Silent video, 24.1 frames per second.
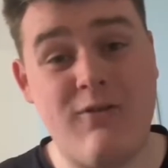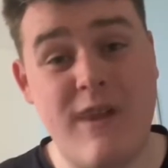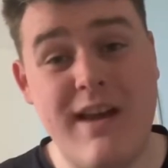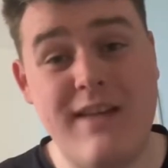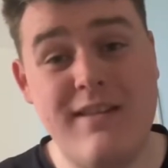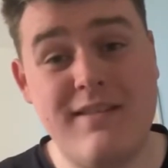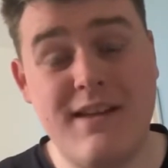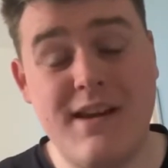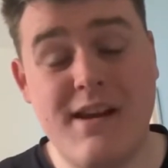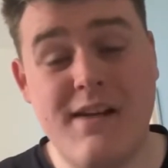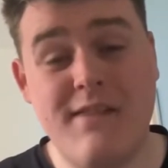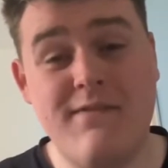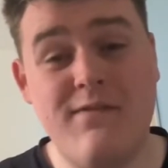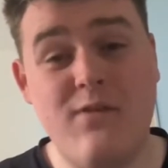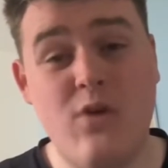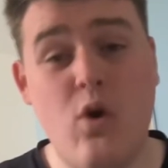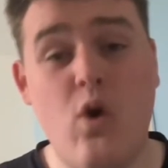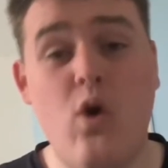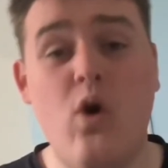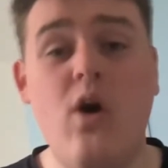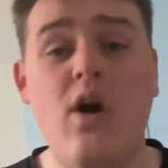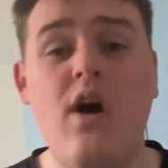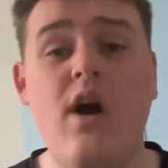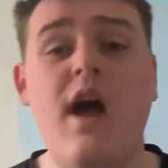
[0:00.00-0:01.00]
reasoning
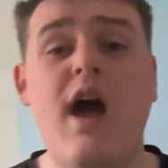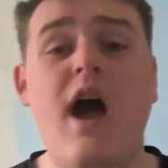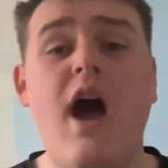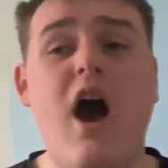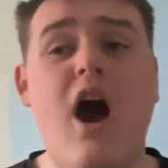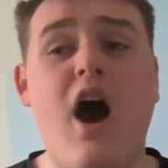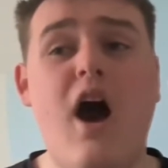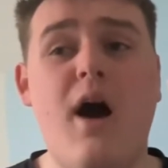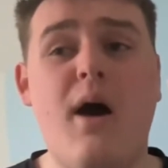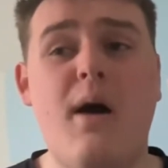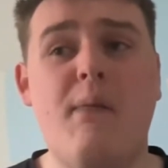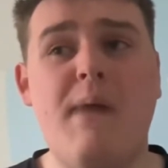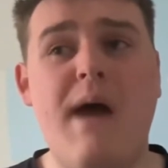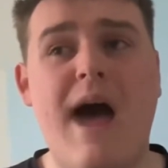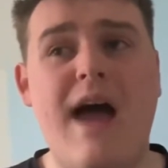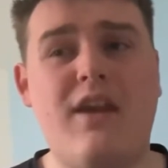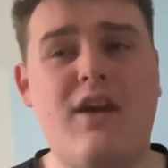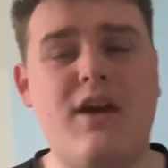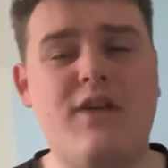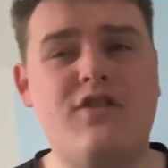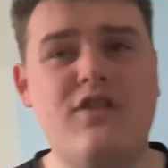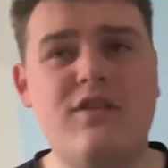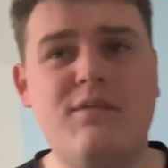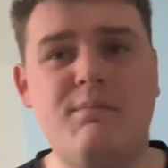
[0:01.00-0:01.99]
for. And
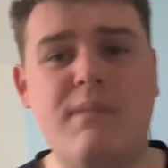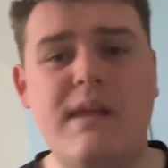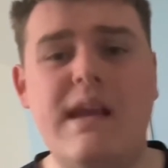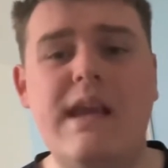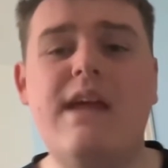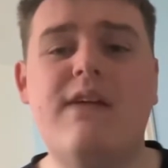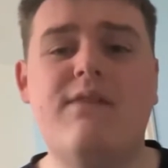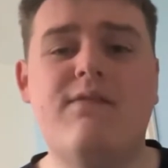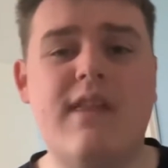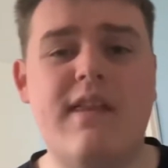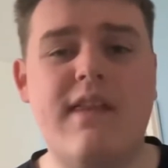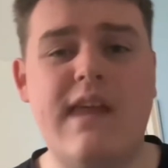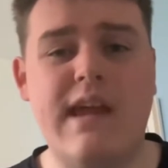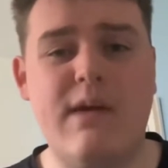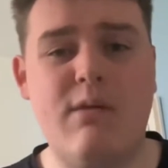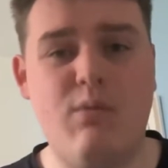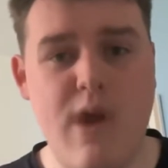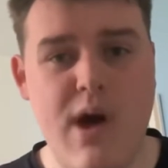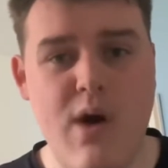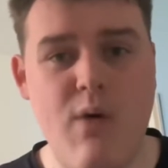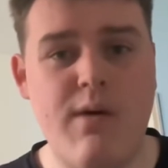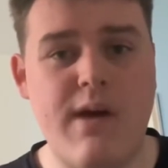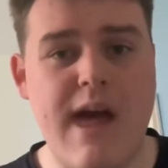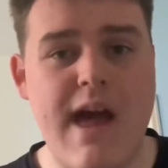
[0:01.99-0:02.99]
I just believe that they
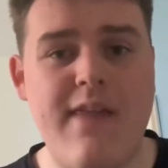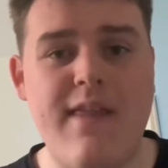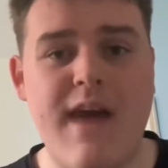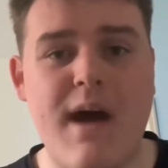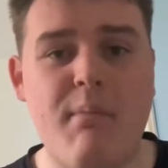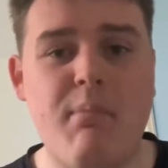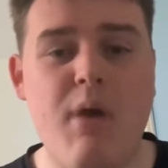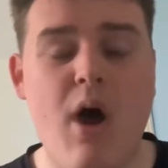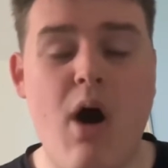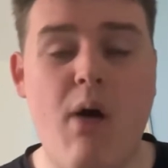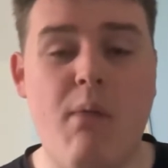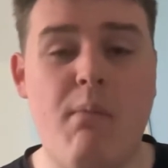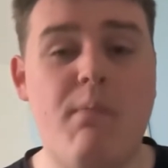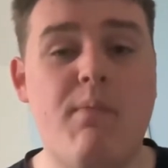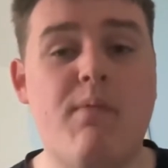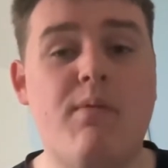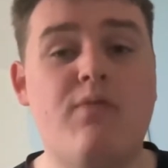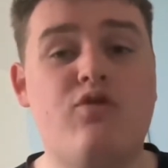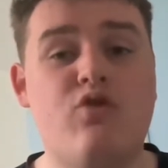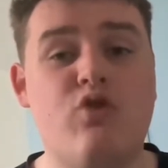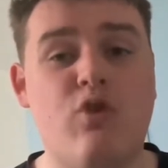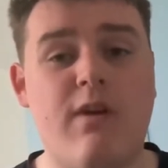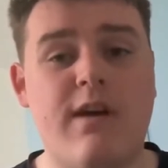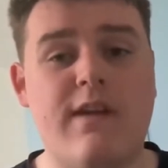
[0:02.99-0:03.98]
will get that pump
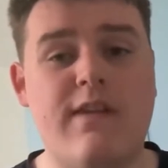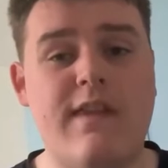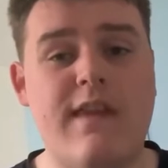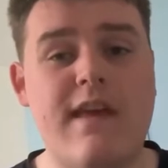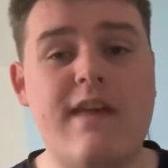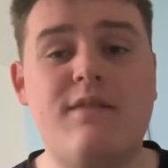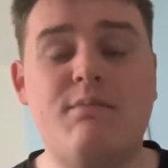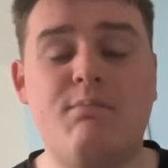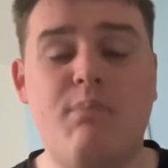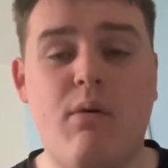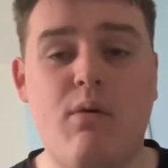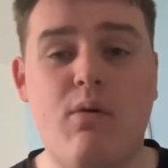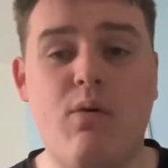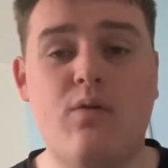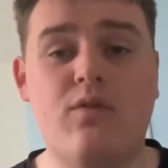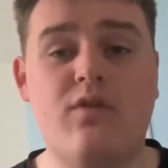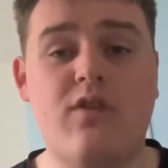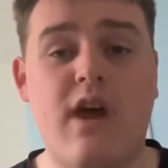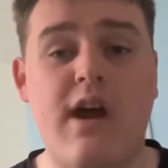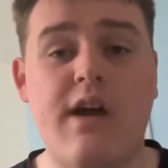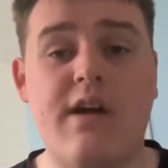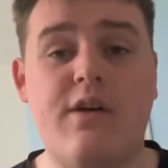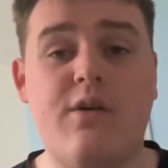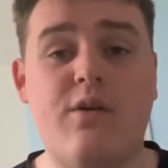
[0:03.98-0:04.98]
during this bull
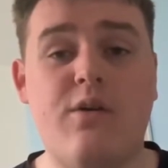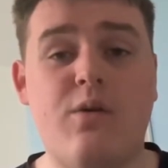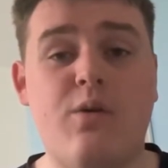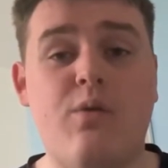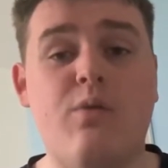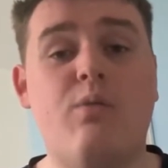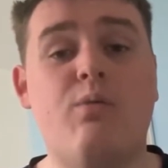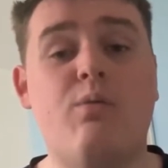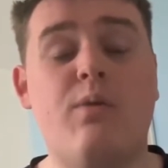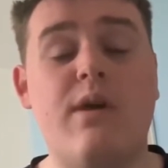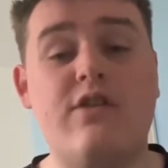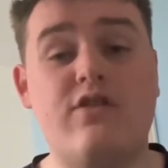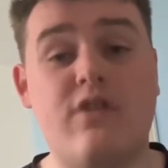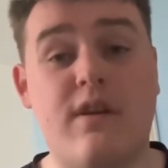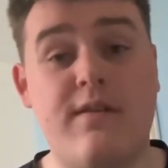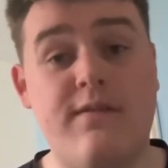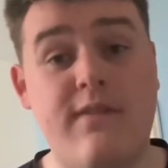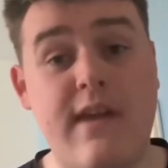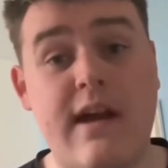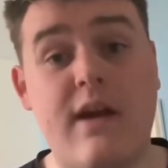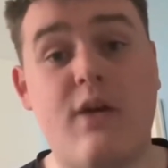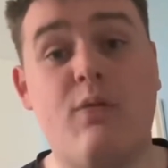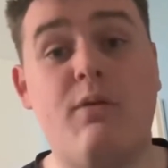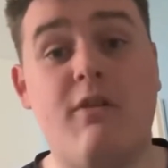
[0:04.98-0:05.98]
cycle, which I
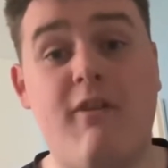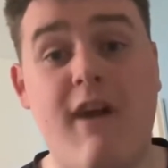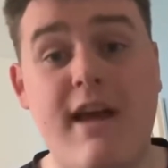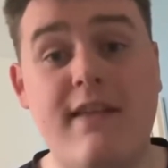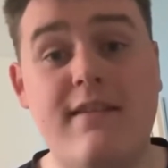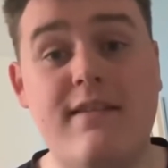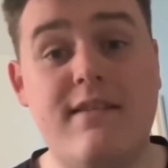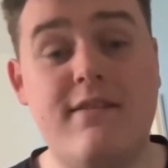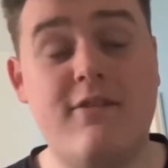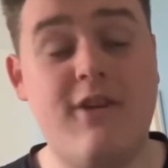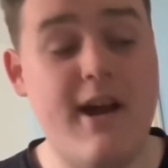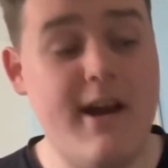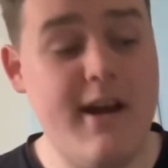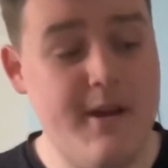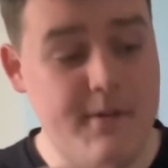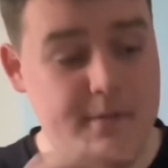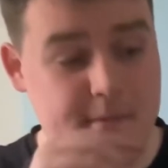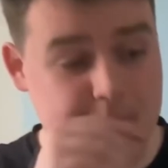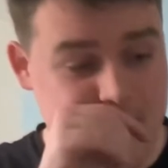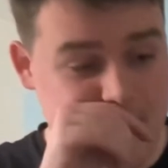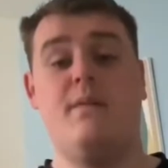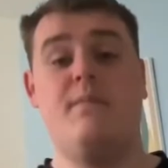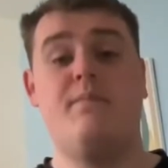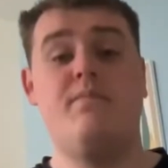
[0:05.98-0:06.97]
think we're entering.
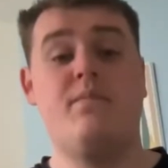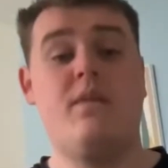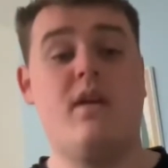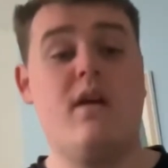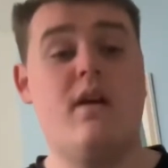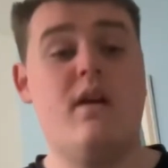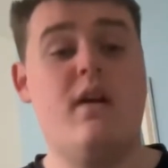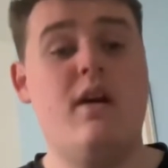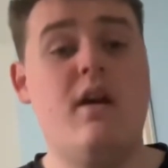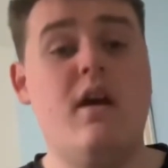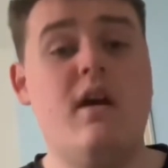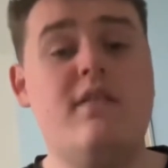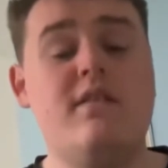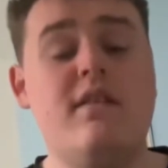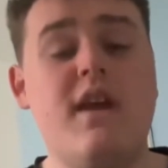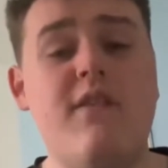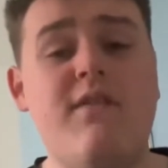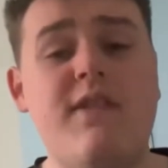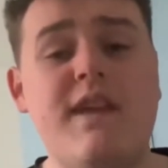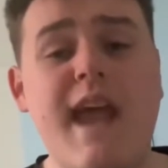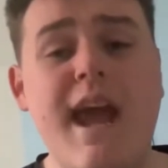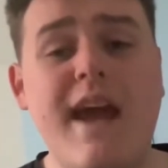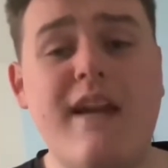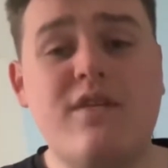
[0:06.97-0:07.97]
So
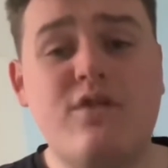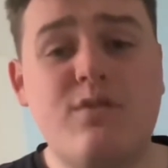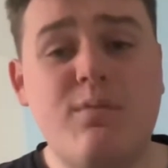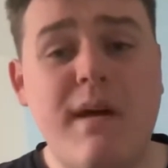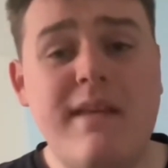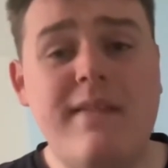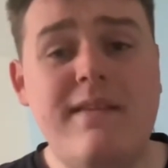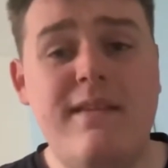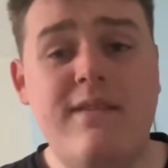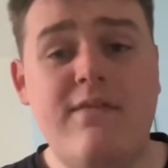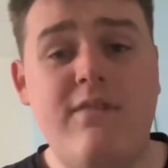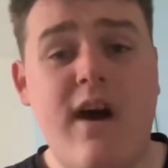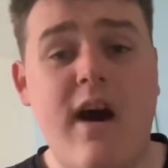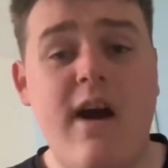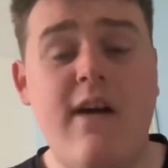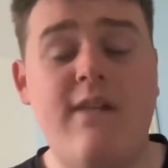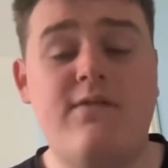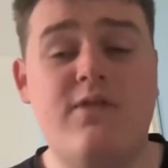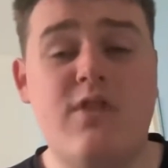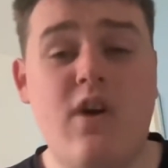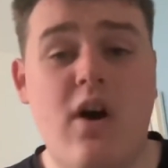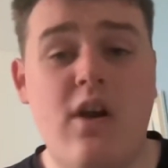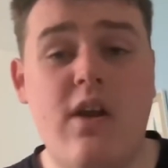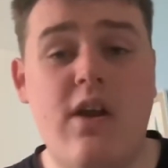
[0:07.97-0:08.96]
the next
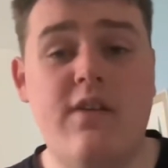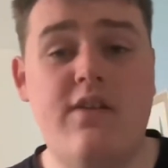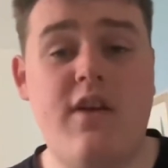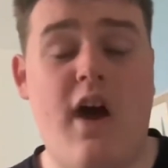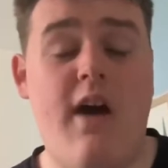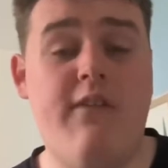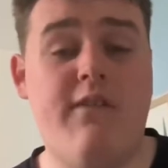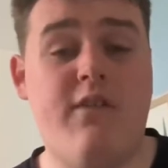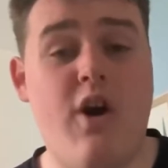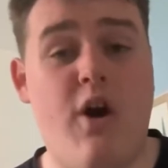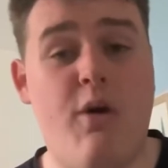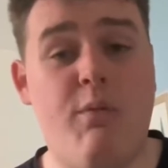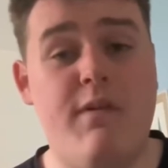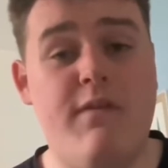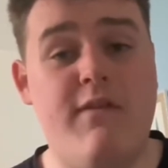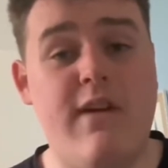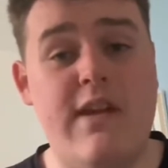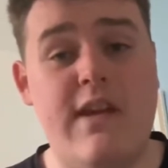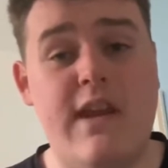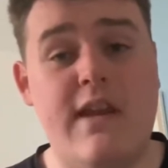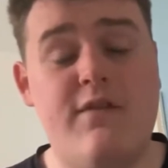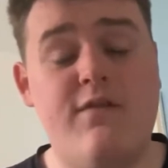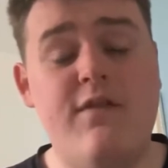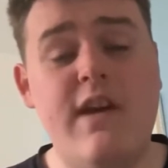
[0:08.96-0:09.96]
$25 I've got
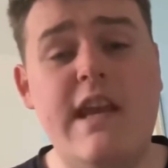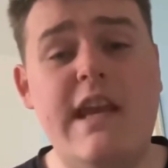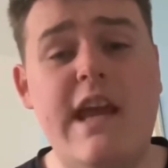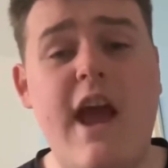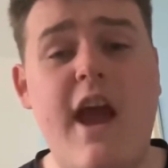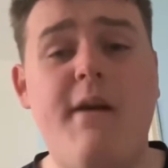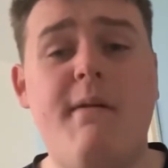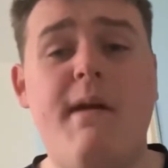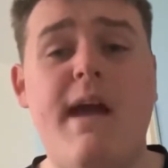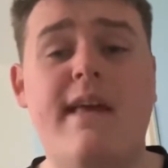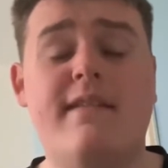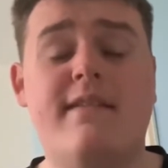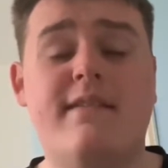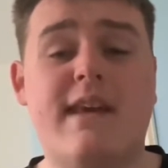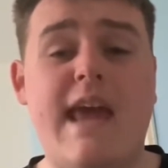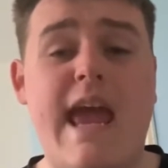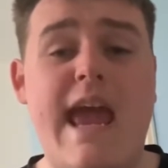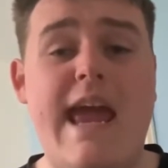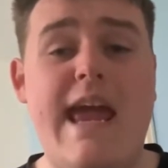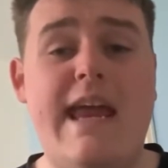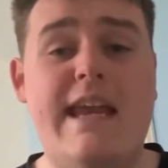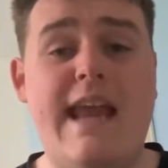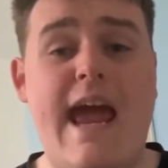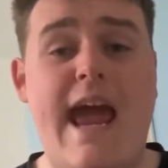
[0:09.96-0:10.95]
within this video is
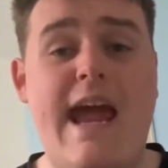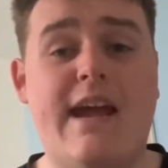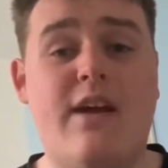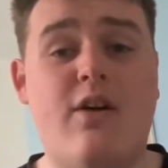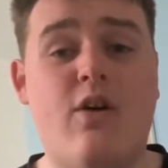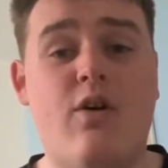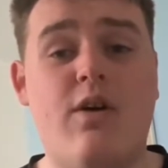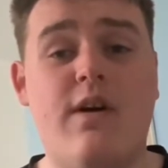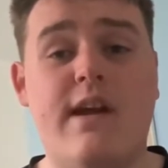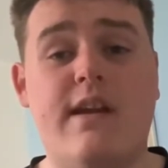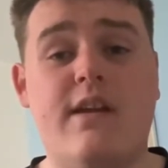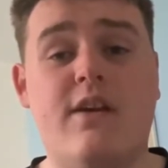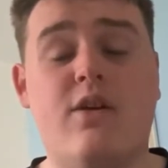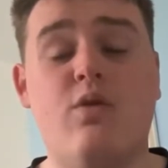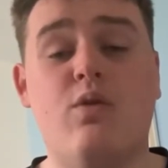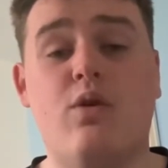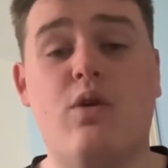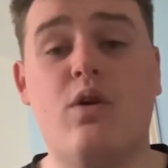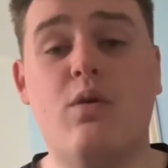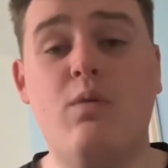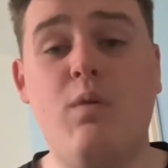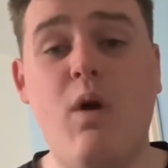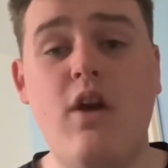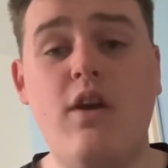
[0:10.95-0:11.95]
in a coin called
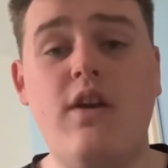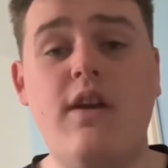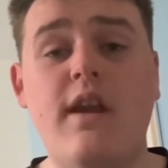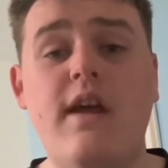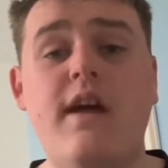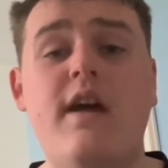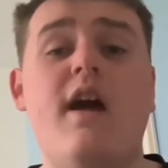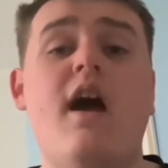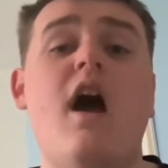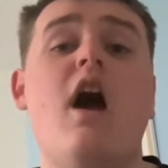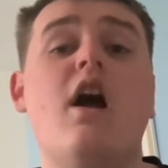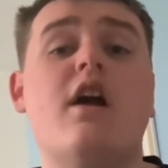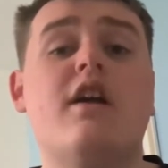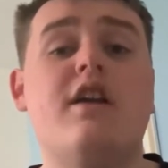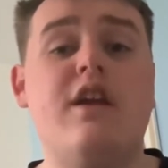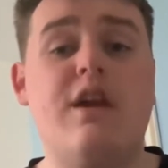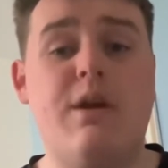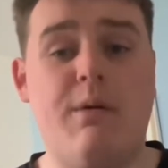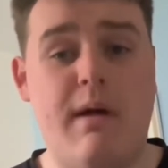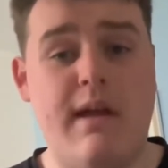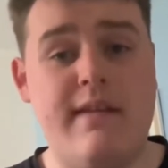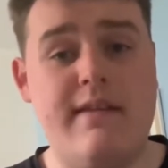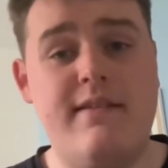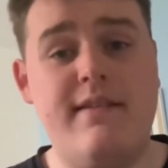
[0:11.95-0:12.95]
Quant,
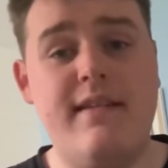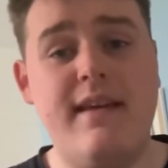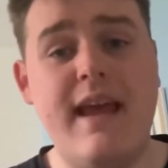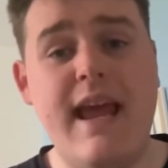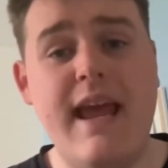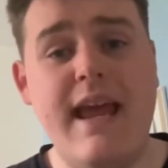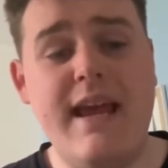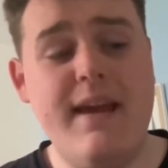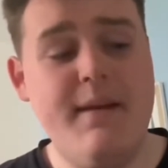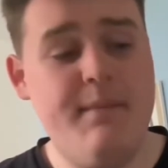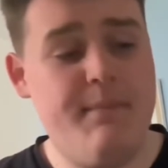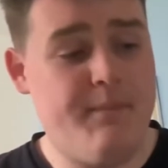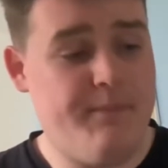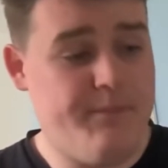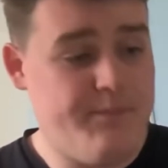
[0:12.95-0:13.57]
QNT.